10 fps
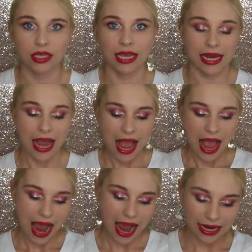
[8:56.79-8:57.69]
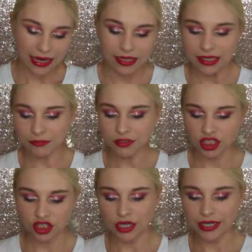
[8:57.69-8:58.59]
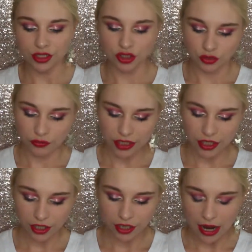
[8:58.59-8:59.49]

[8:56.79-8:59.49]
Like, I get what she's trying to do here.